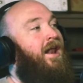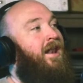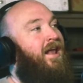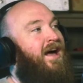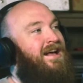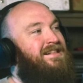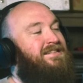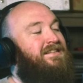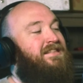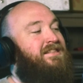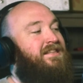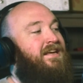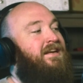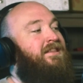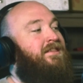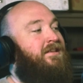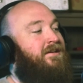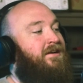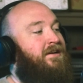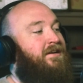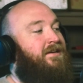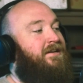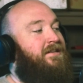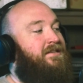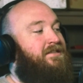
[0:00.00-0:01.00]
I'd like to think
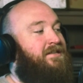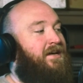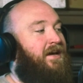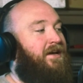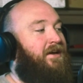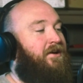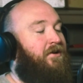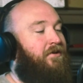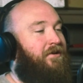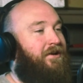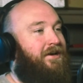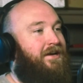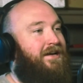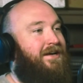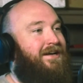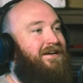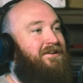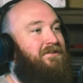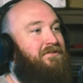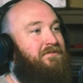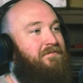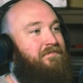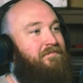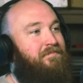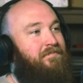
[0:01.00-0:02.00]
I could take on a
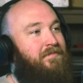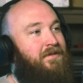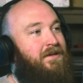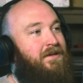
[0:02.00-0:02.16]
cow,